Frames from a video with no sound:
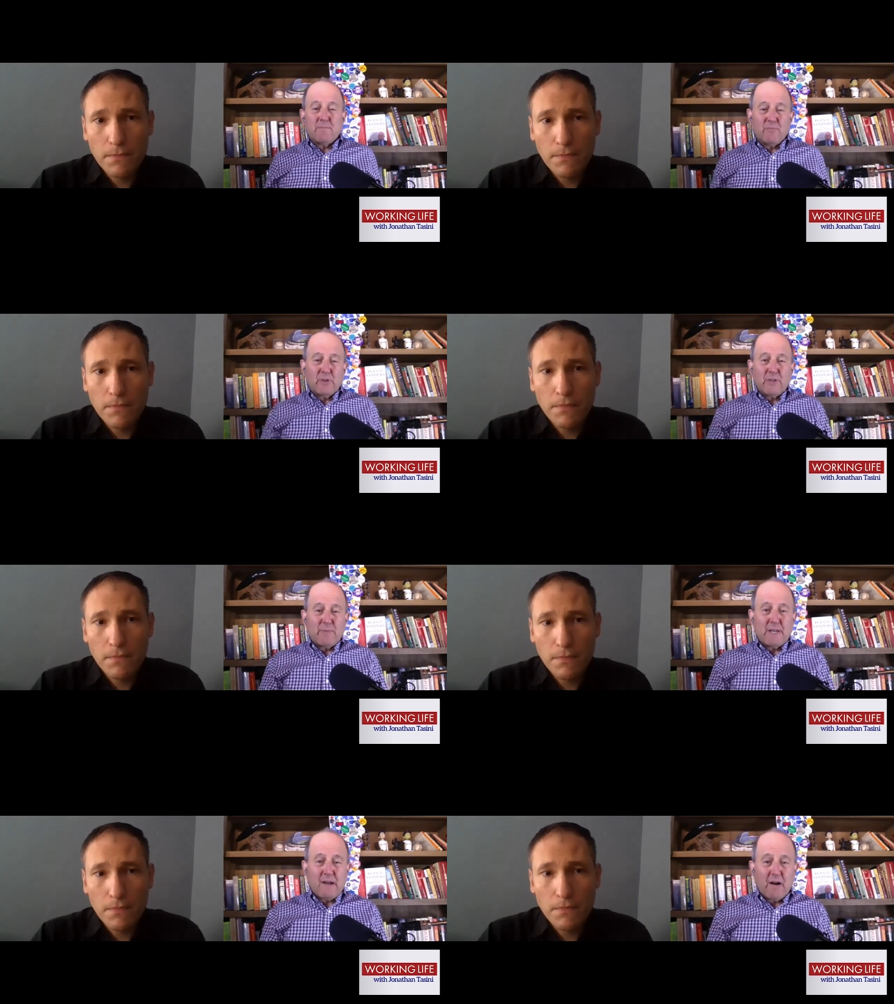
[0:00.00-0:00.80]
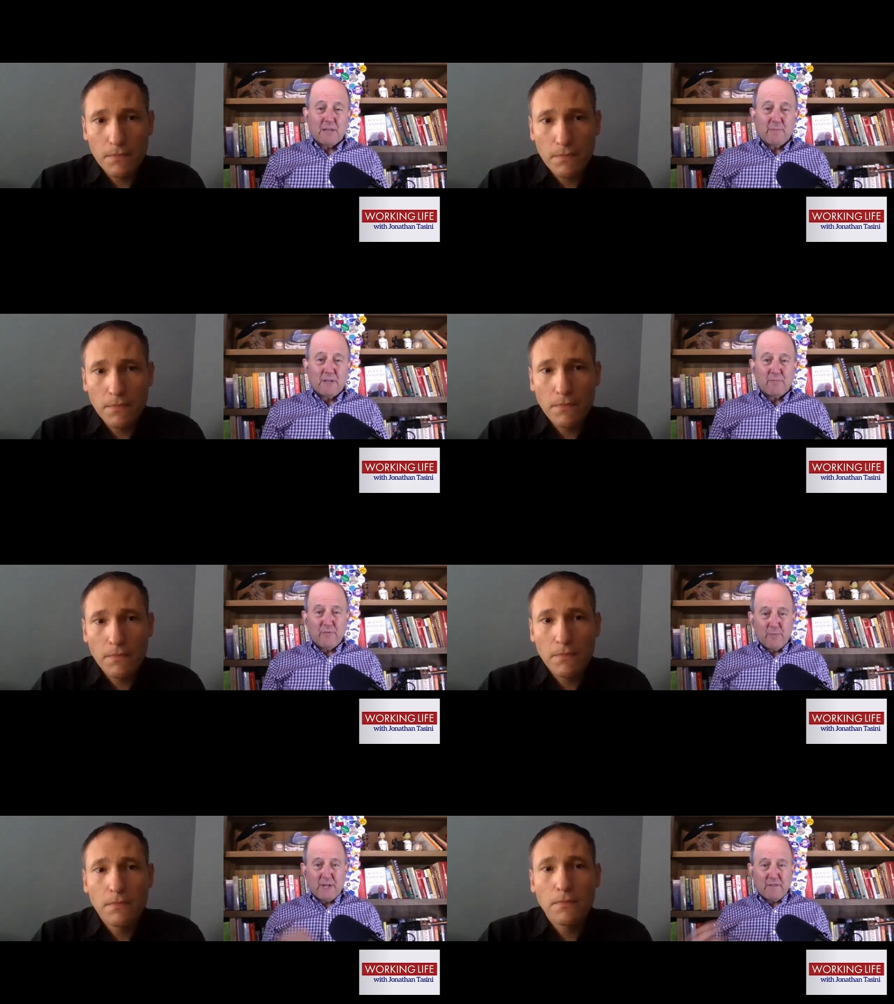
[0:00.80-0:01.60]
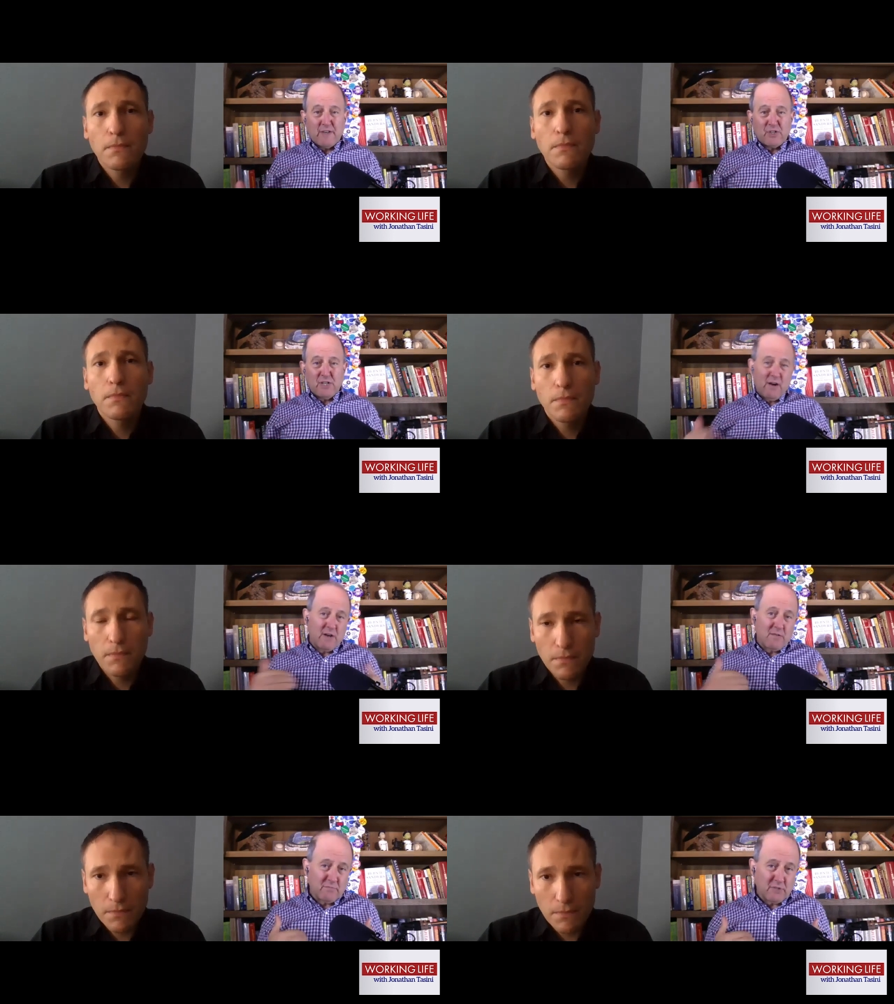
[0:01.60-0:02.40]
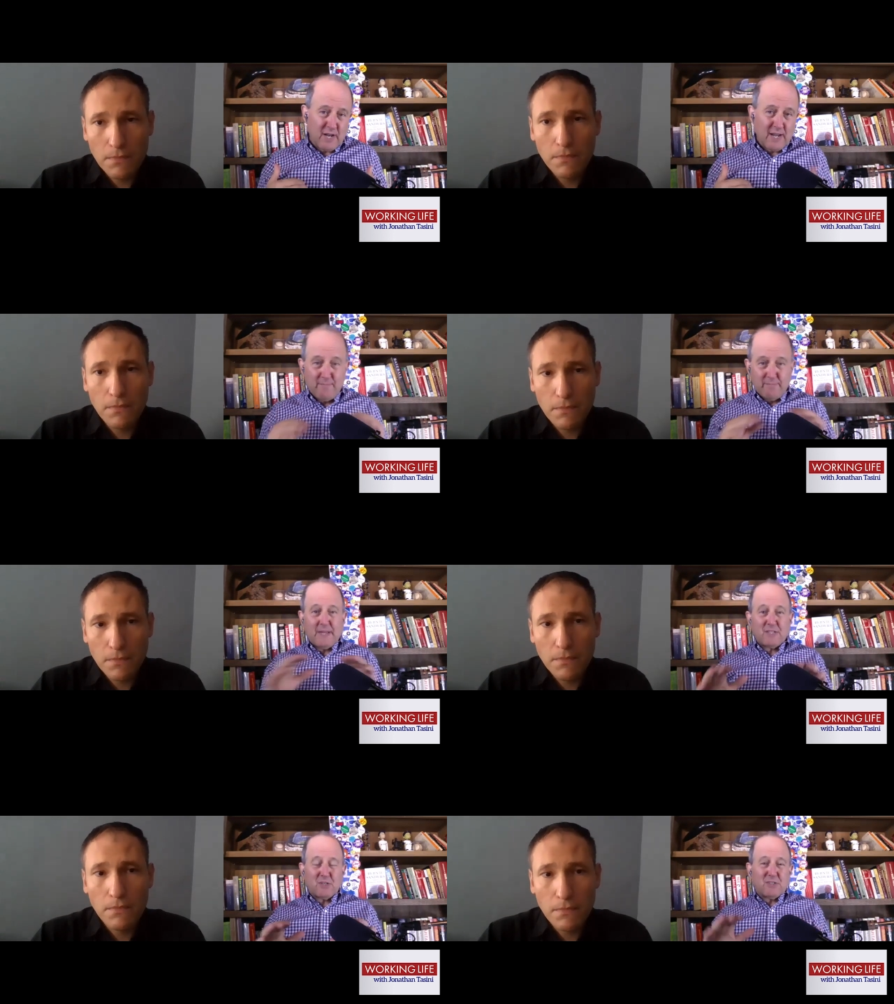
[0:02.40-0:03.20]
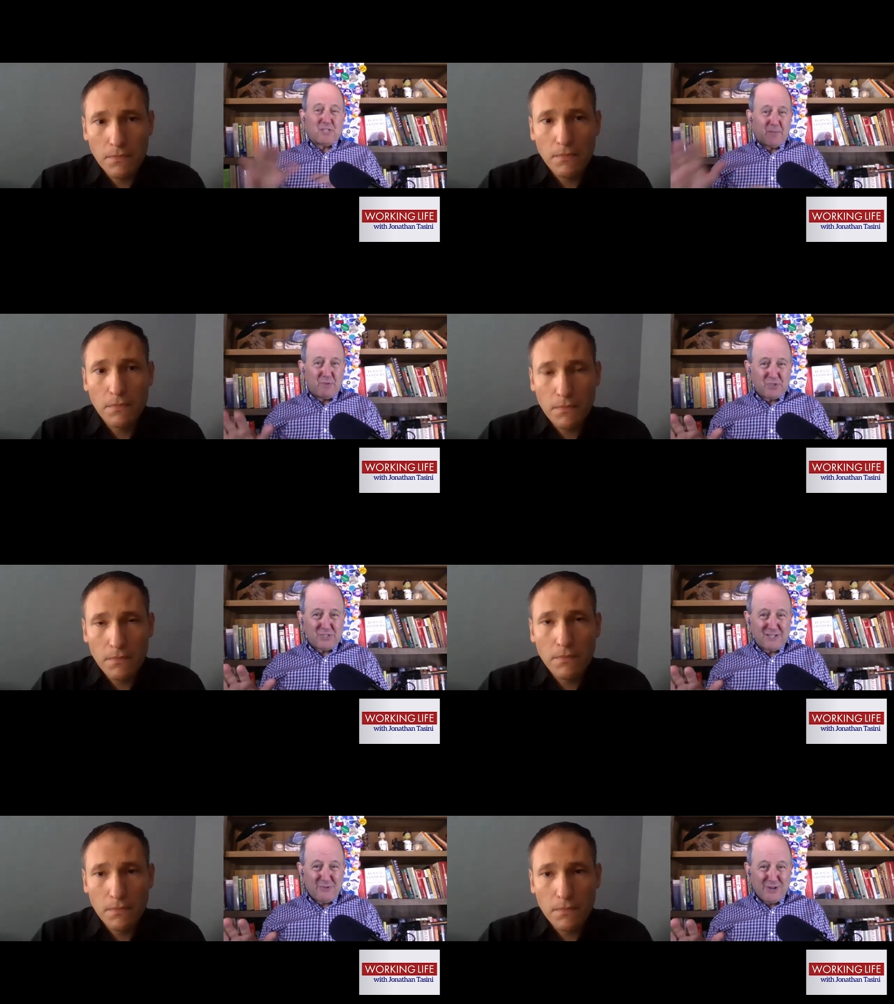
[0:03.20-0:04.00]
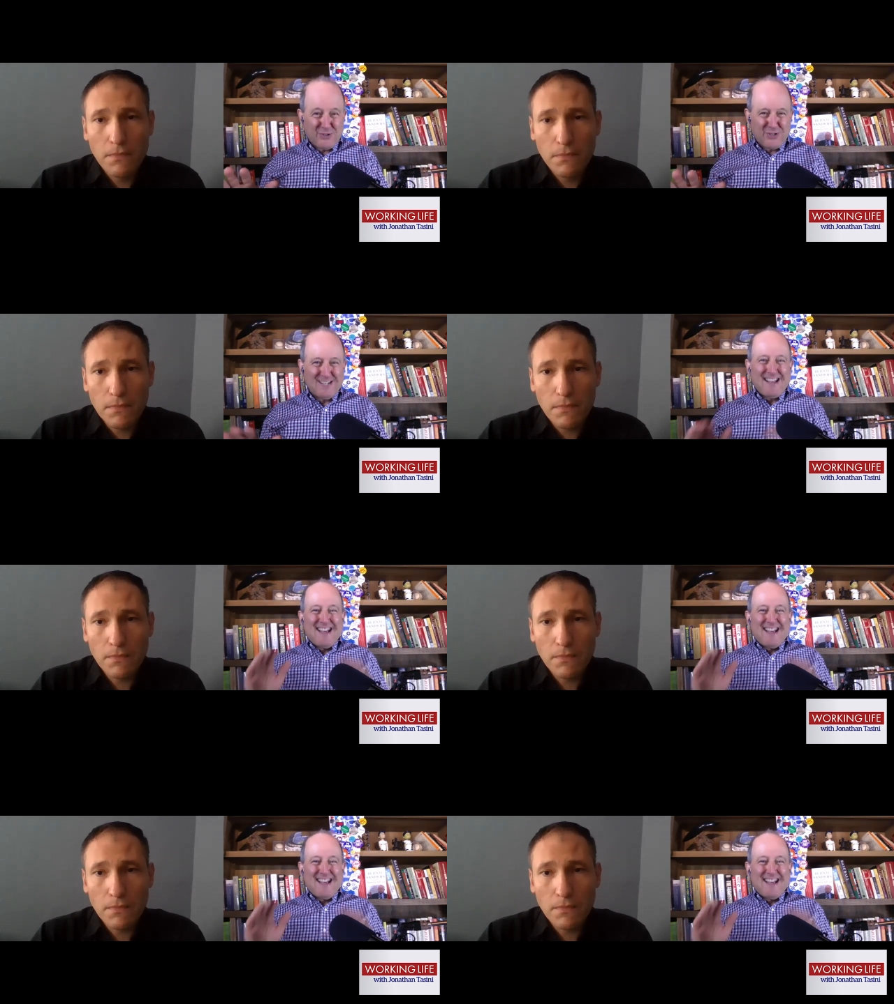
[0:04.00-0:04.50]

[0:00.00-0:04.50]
Speaker 1: really be an argument for being a vegetarian, which I am, but that's a separate question.